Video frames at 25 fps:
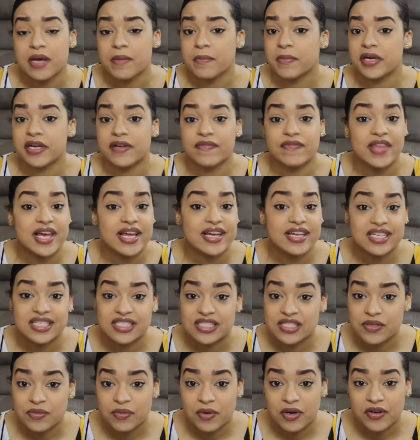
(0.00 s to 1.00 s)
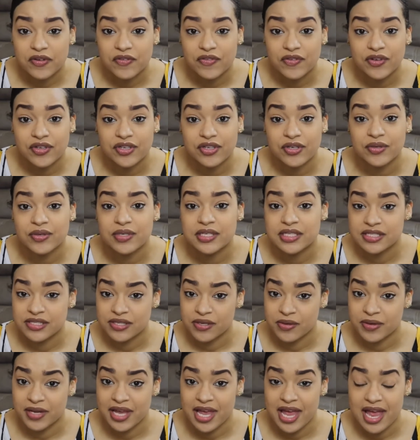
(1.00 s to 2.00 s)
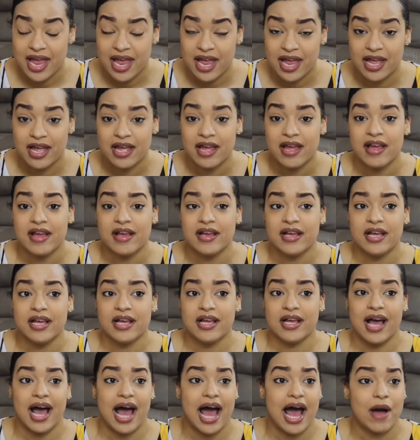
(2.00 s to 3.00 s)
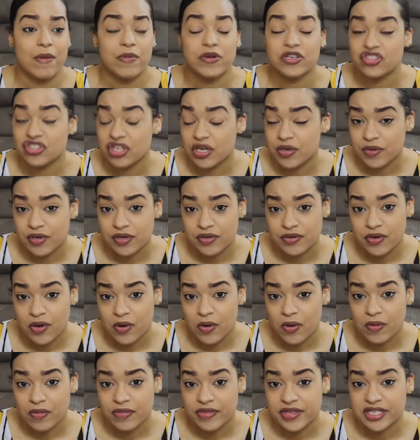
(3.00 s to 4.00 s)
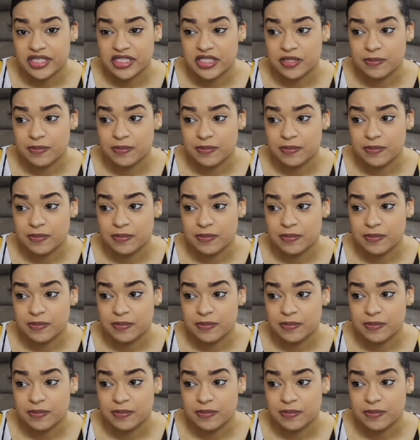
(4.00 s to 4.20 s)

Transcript: but if that doesn't work for you, it's okay. I wish I would have known this